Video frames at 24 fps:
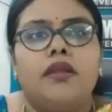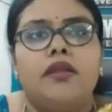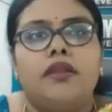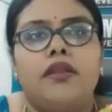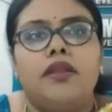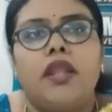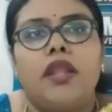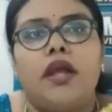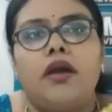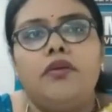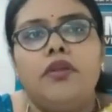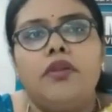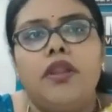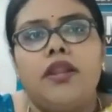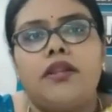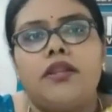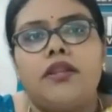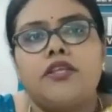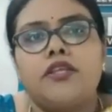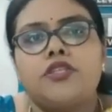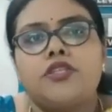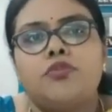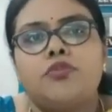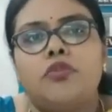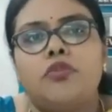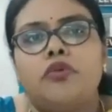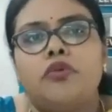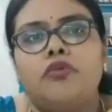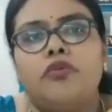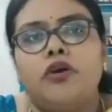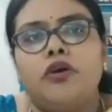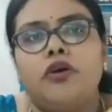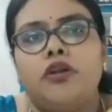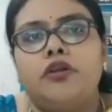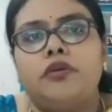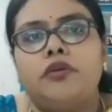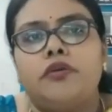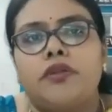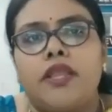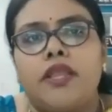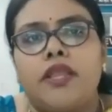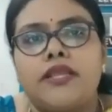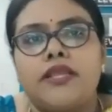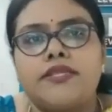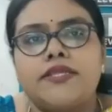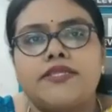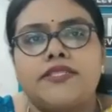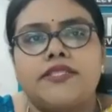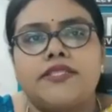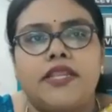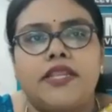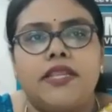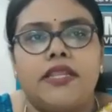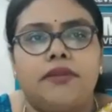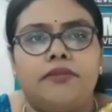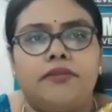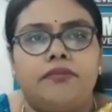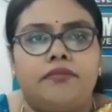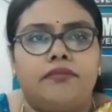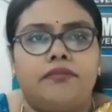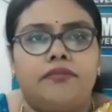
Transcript: Now let us move on to case 3.